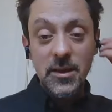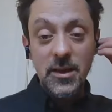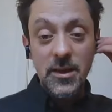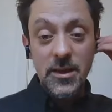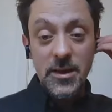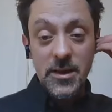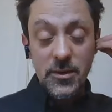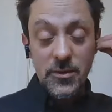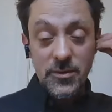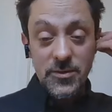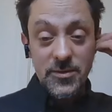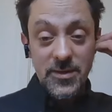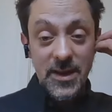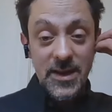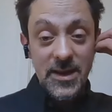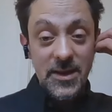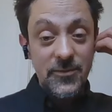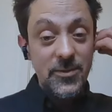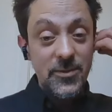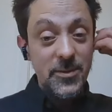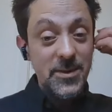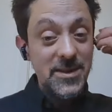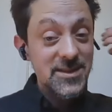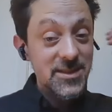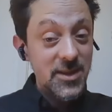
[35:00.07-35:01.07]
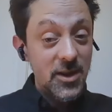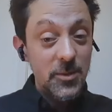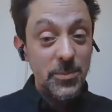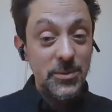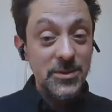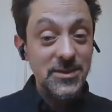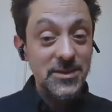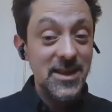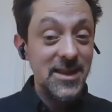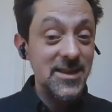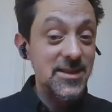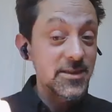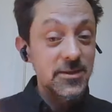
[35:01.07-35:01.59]
learning, you're training from
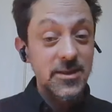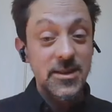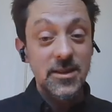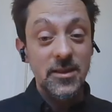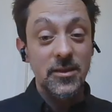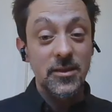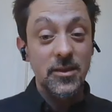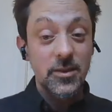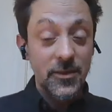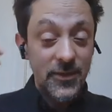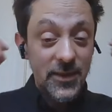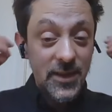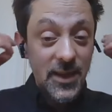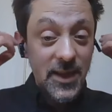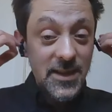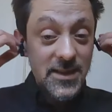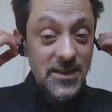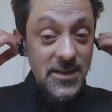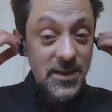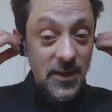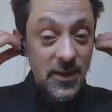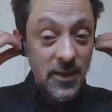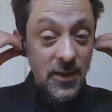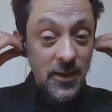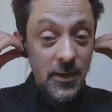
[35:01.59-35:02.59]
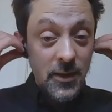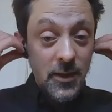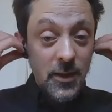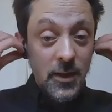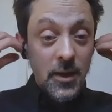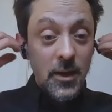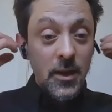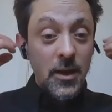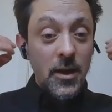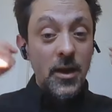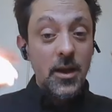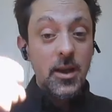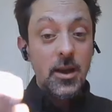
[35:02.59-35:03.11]
example data, you need a lot of data,
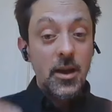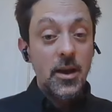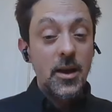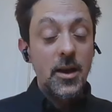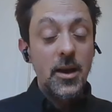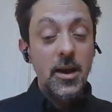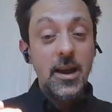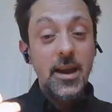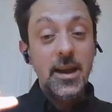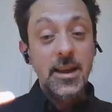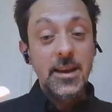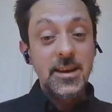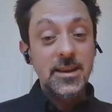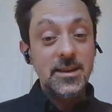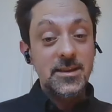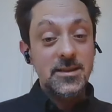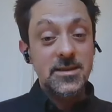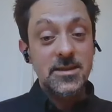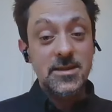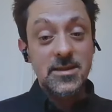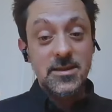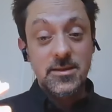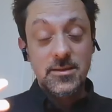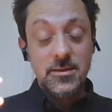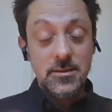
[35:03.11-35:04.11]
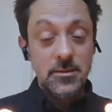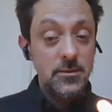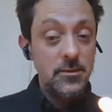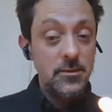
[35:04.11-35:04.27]
and it's